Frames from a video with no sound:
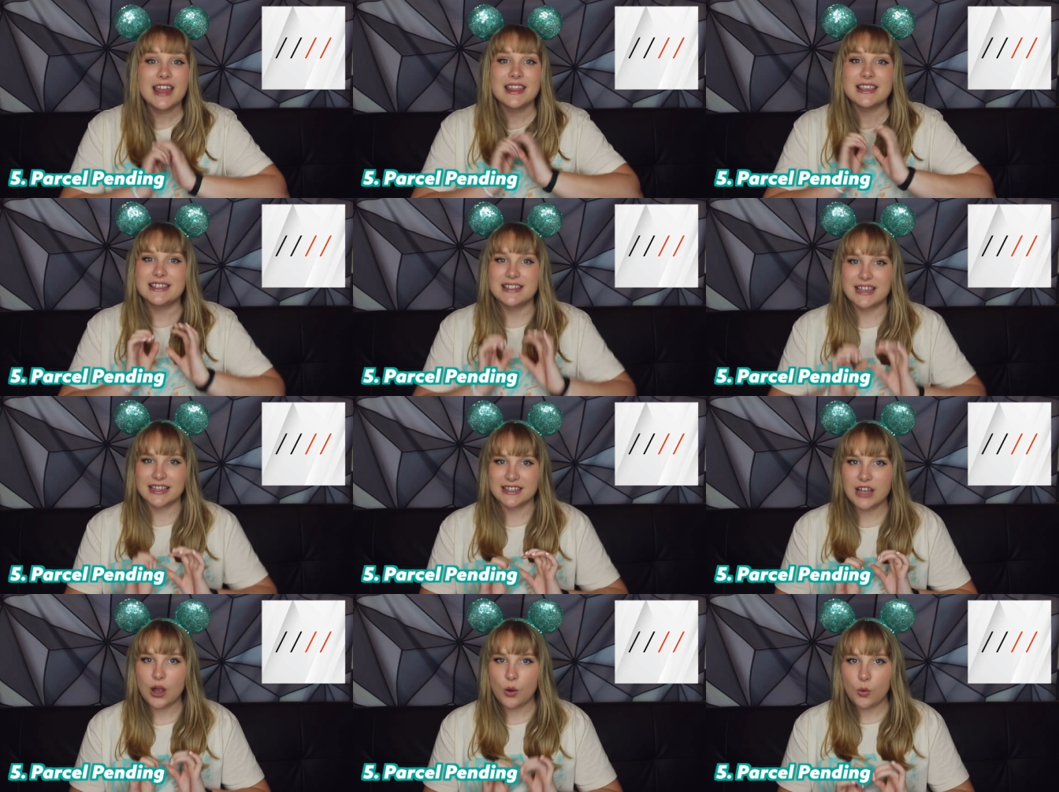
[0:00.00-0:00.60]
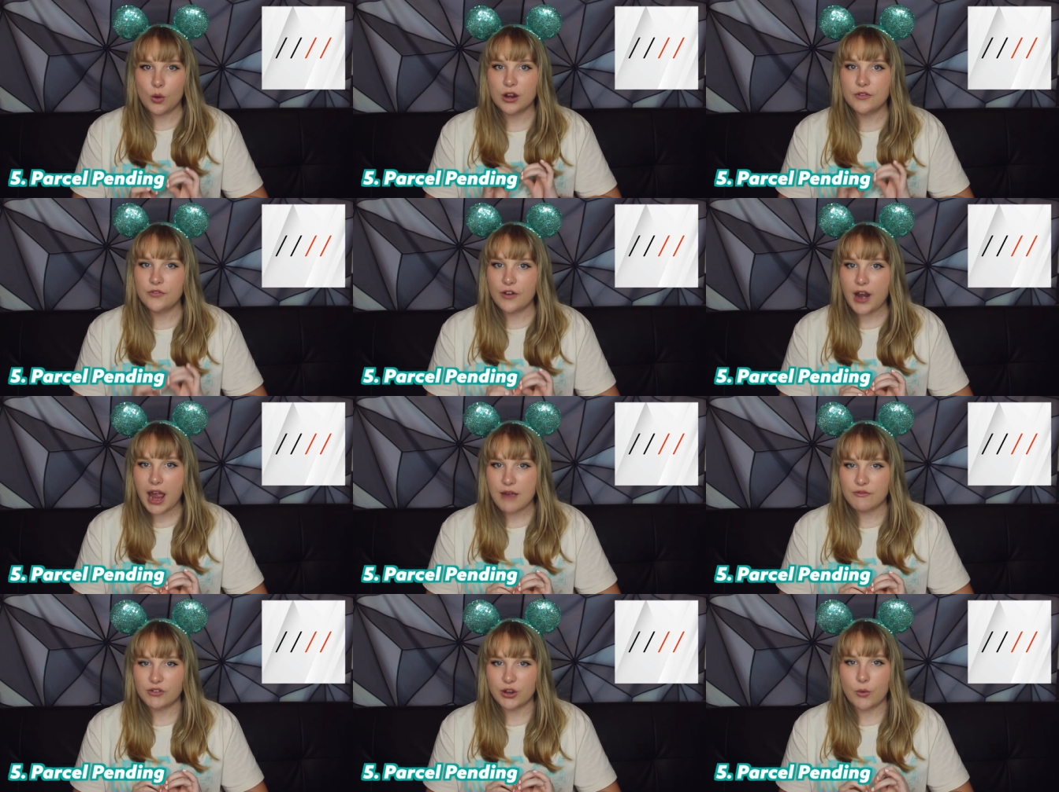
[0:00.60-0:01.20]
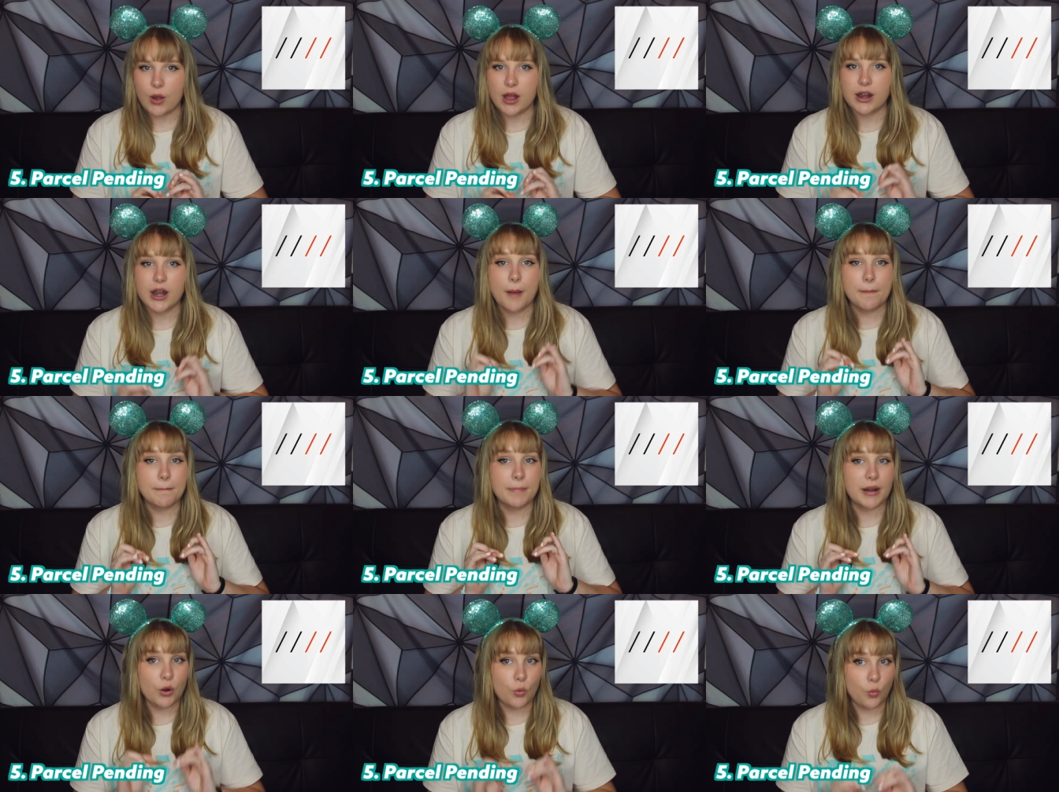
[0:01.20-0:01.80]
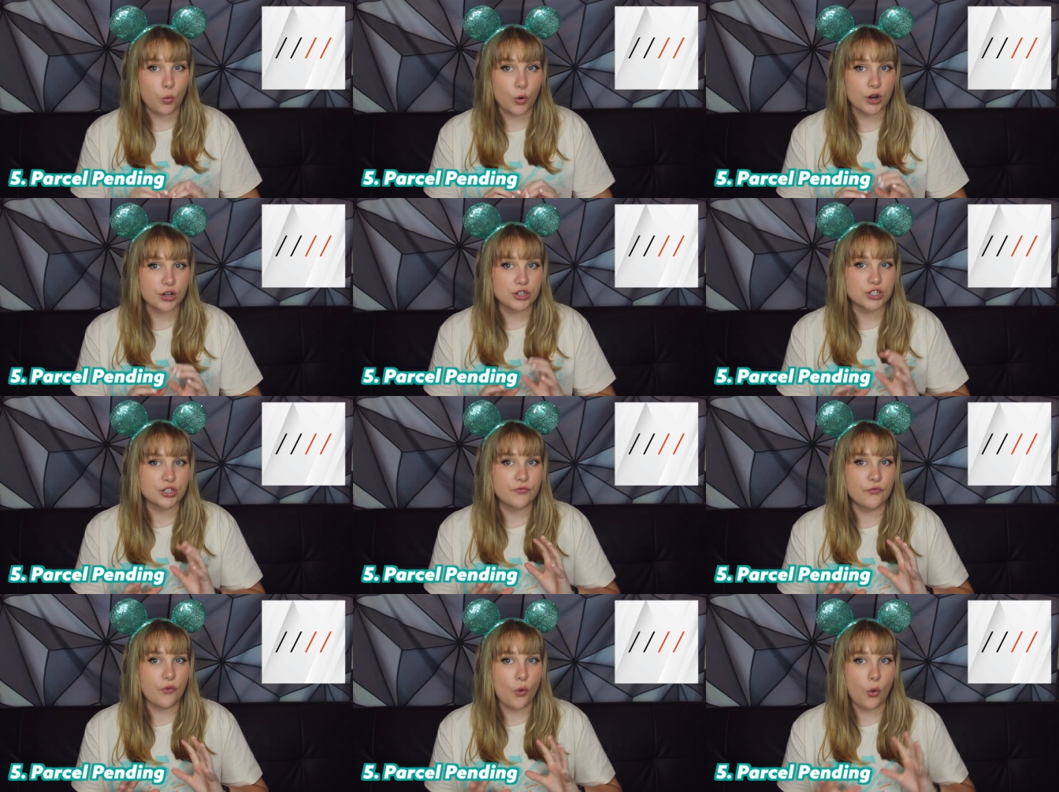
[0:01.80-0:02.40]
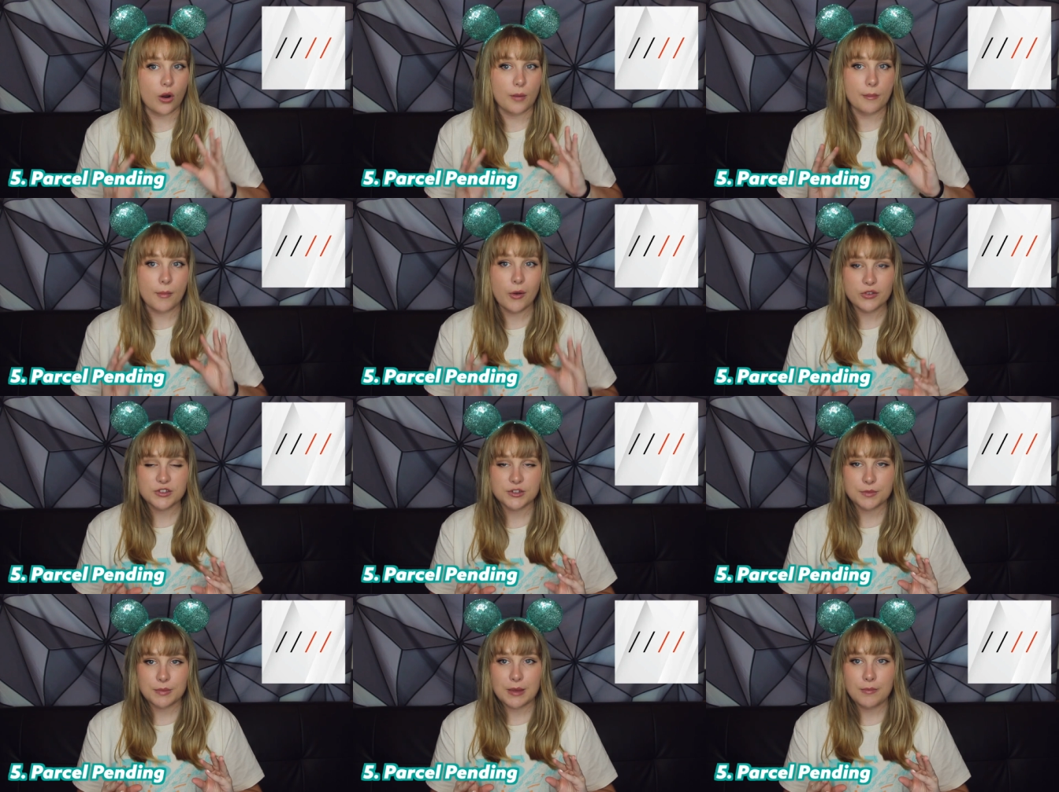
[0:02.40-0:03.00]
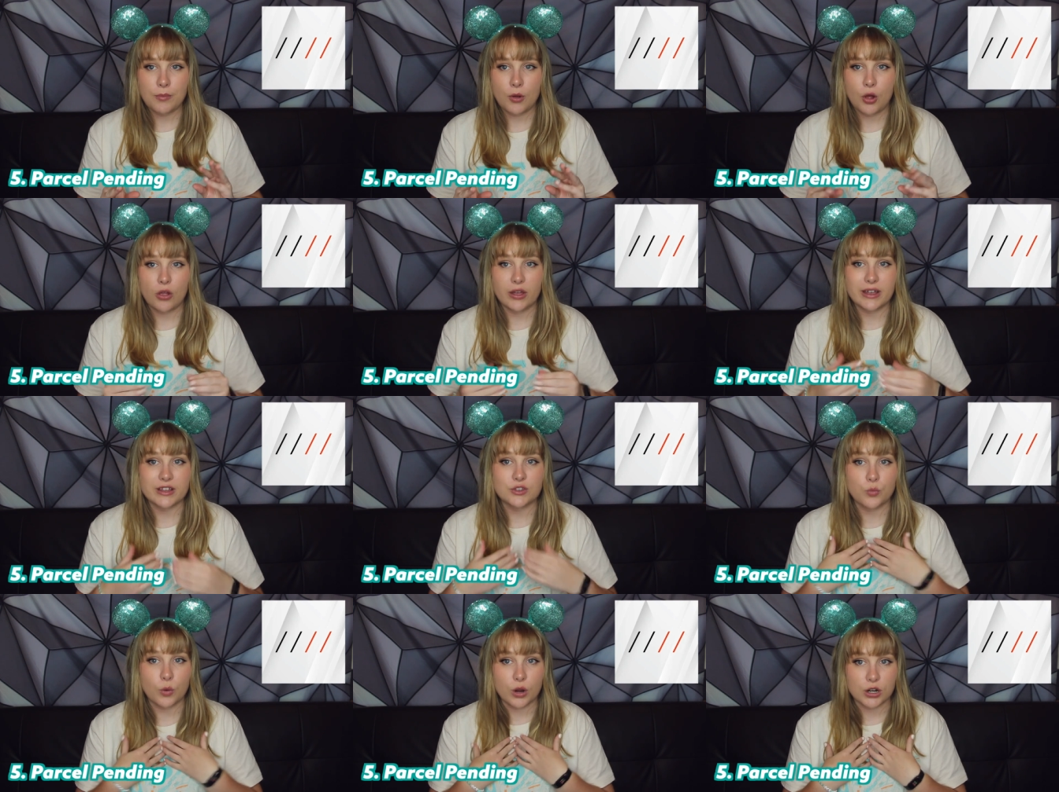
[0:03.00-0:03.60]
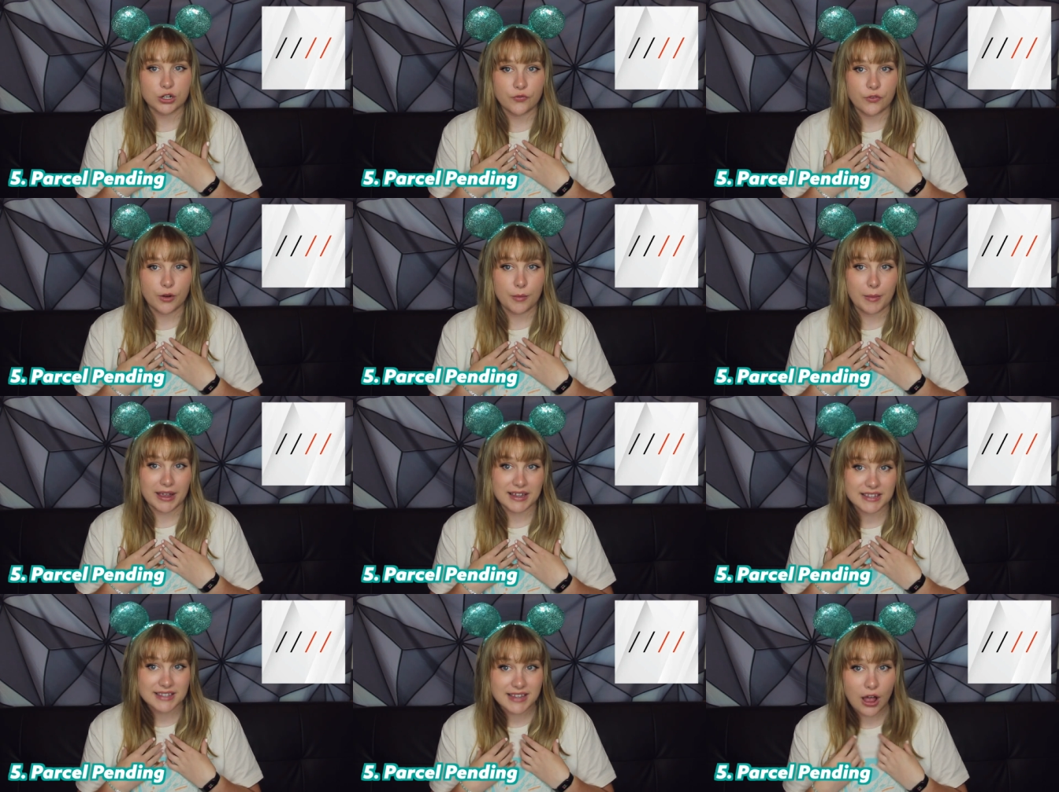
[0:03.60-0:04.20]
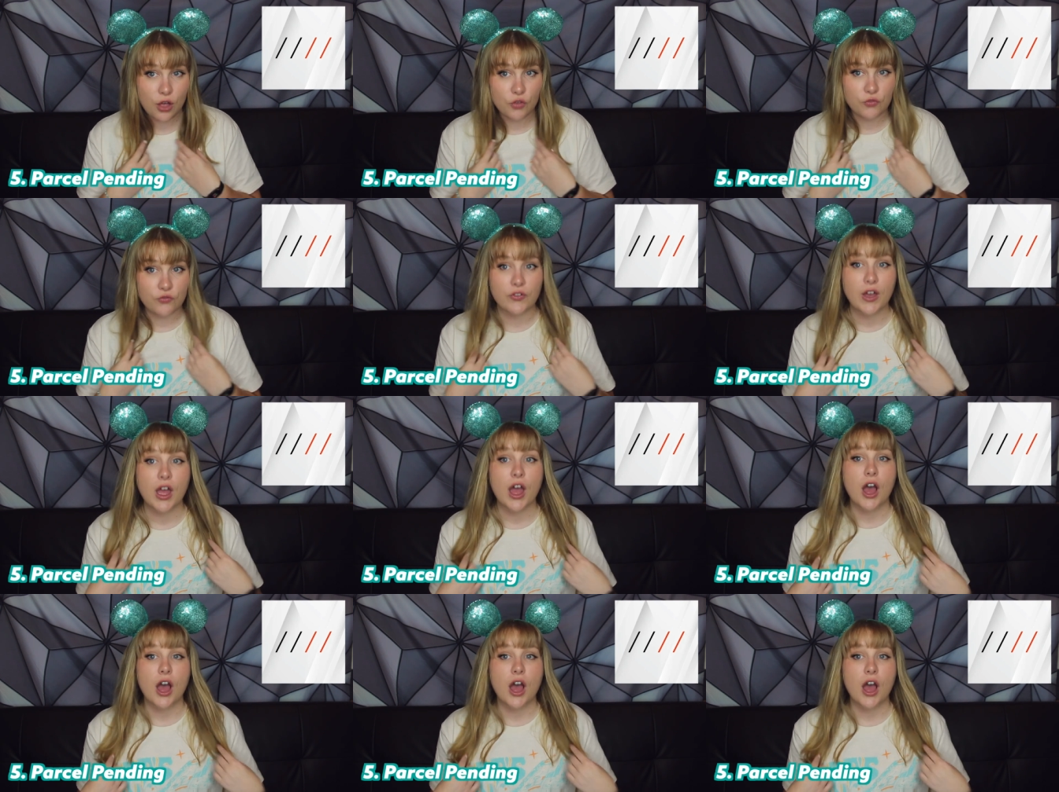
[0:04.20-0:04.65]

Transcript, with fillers: This does not work for everyone, but it works for most people. It's worked for myself.